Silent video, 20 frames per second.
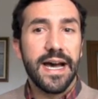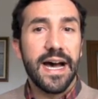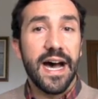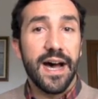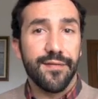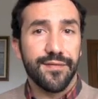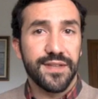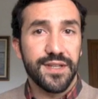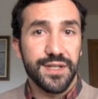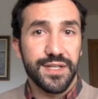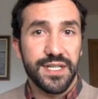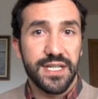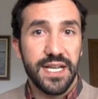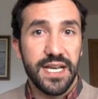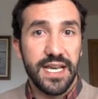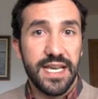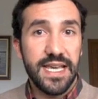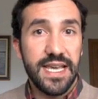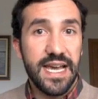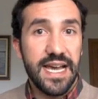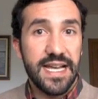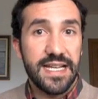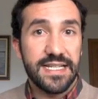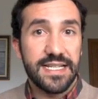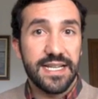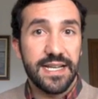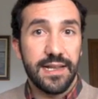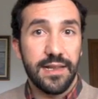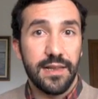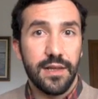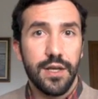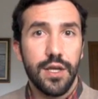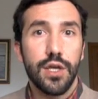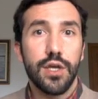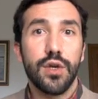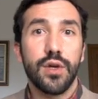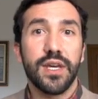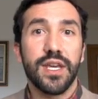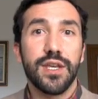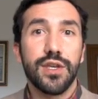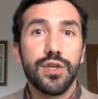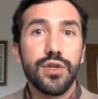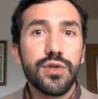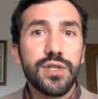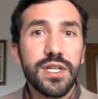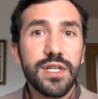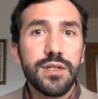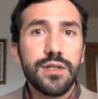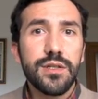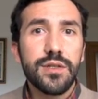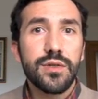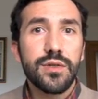after say and tell. You can use it,